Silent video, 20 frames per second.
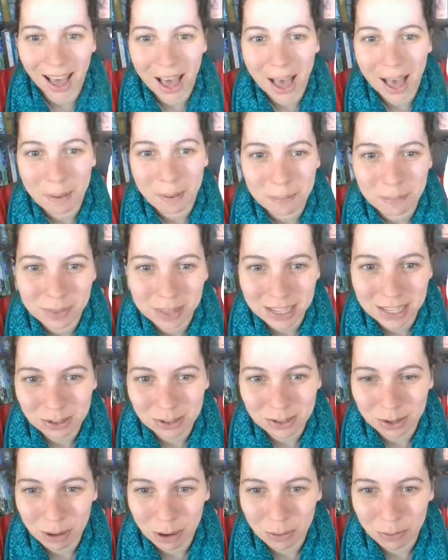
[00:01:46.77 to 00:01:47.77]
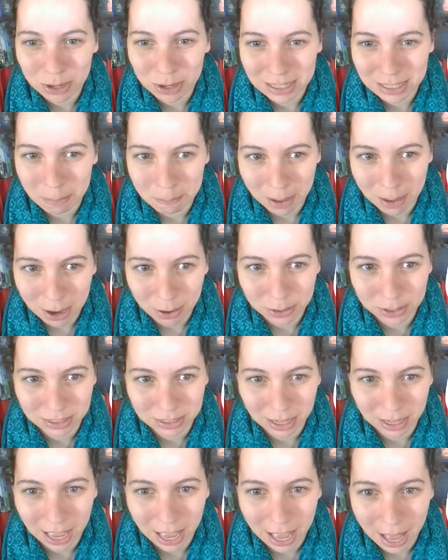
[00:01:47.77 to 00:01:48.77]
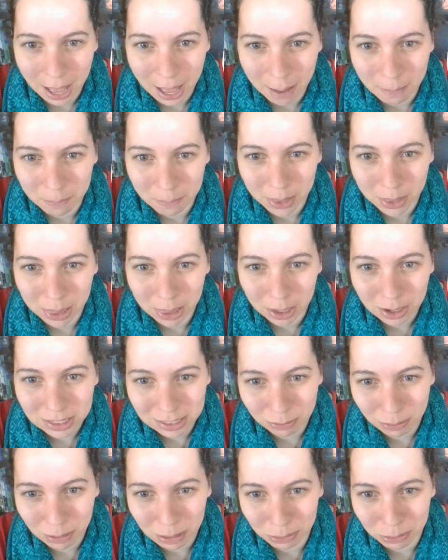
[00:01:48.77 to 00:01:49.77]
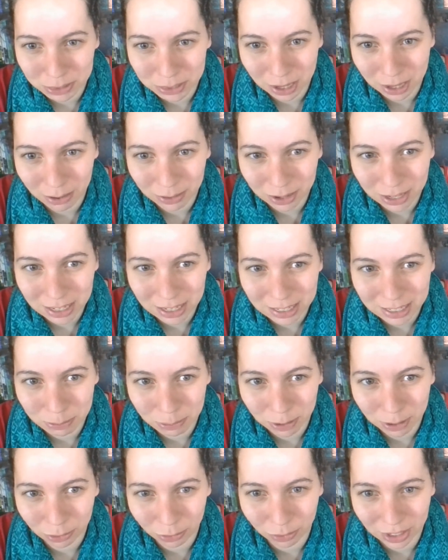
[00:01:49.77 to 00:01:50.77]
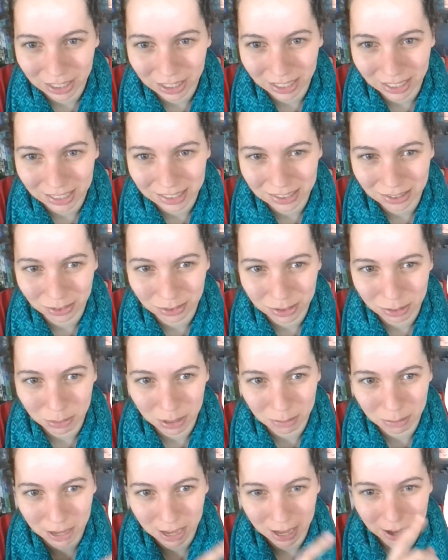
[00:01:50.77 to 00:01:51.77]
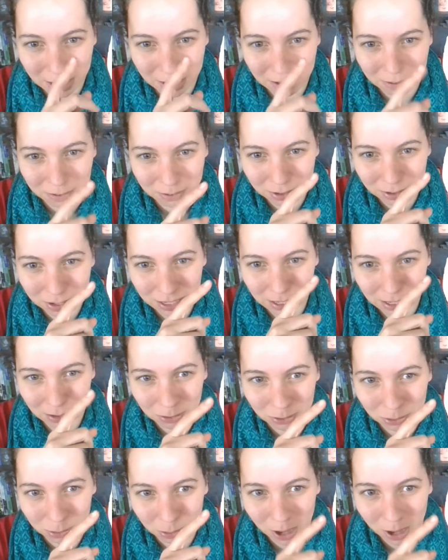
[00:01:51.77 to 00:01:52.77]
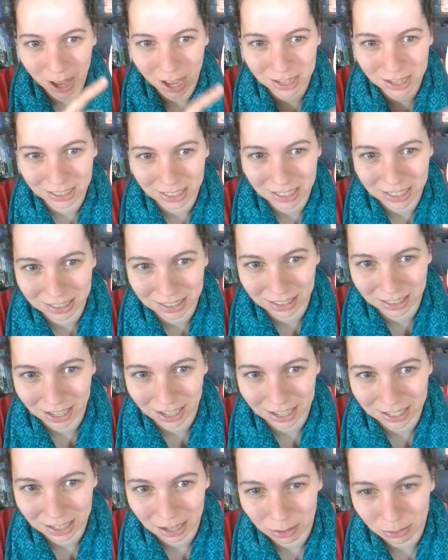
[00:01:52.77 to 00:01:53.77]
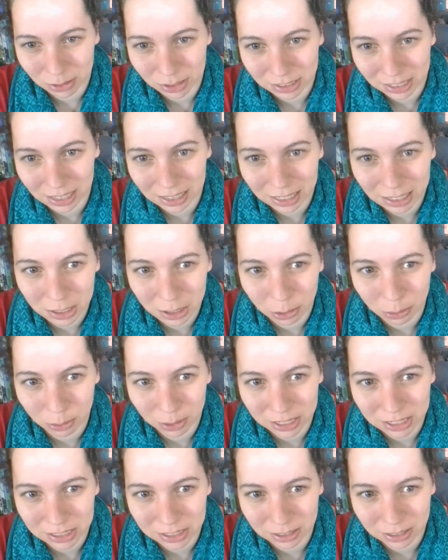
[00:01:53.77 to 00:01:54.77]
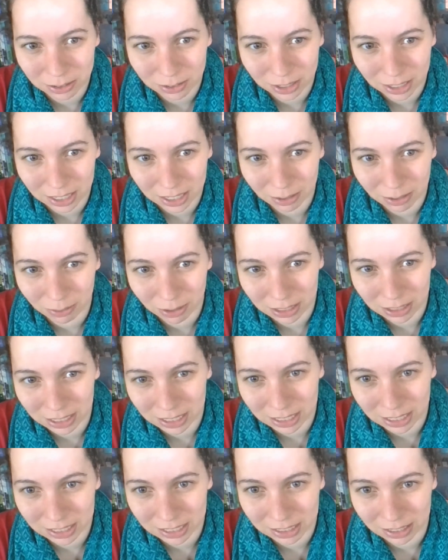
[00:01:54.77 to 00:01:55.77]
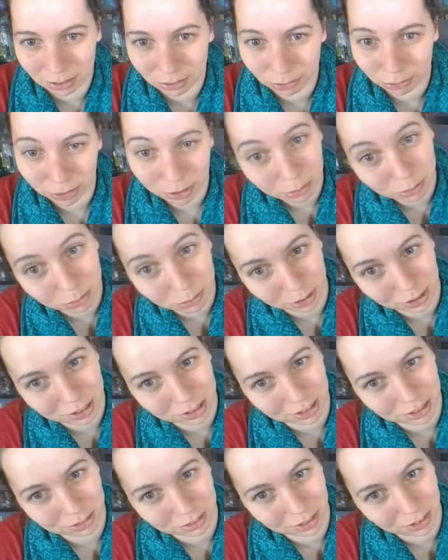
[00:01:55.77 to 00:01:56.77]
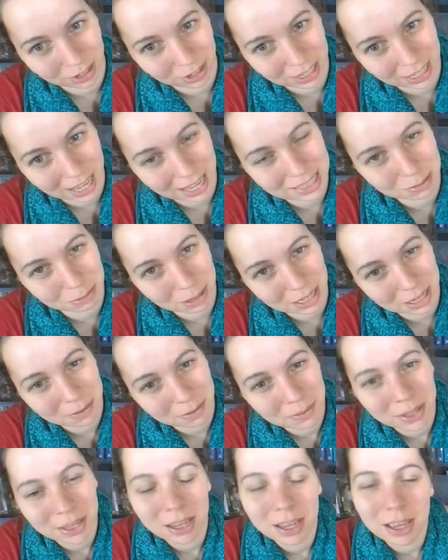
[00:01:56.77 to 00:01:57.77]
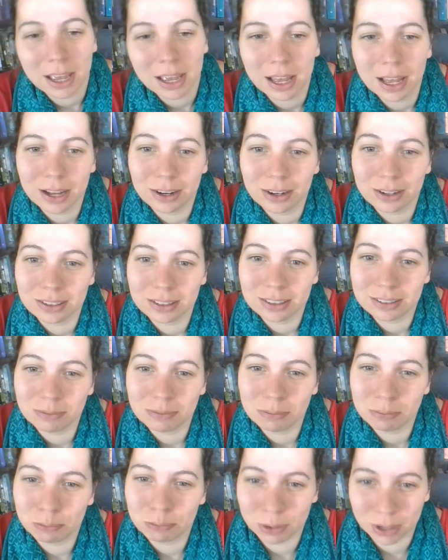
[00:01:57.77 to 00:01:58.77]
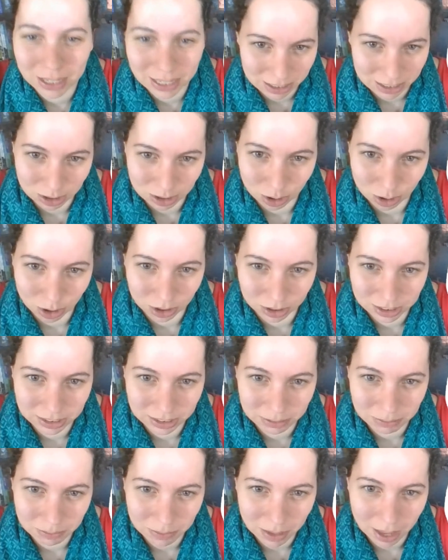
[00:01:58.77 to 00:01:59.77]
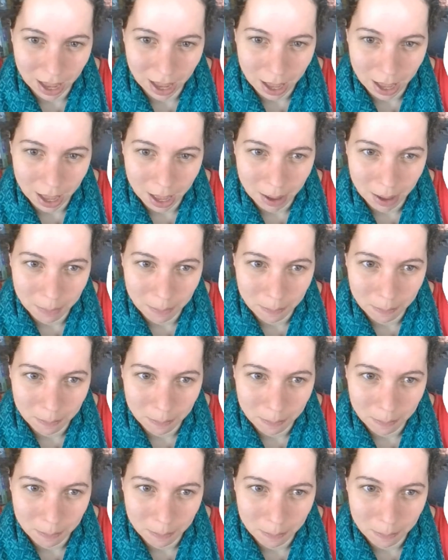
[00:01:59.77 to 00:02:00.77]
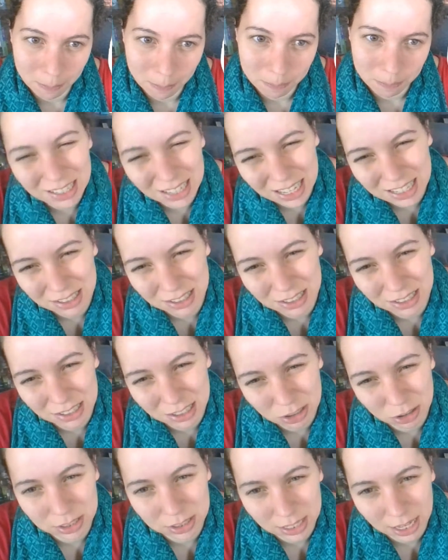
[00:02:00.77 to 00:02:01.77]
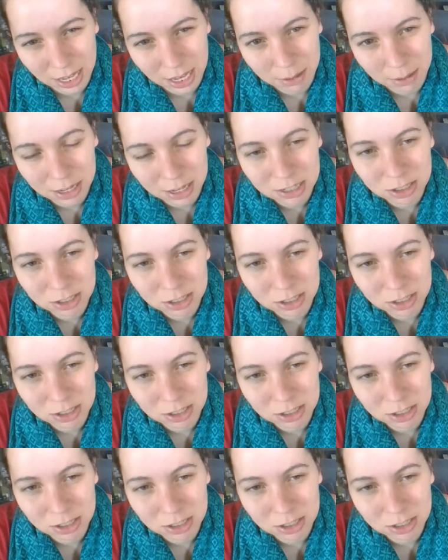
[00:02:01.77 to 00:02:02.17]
Let's talk about what it's about. Lots of people start reading this book thinking it's going to be about really cool parties, like that one that Leo went to when he did the film version of The Great Gatsby, but it's not. It is and it isn't, I should say.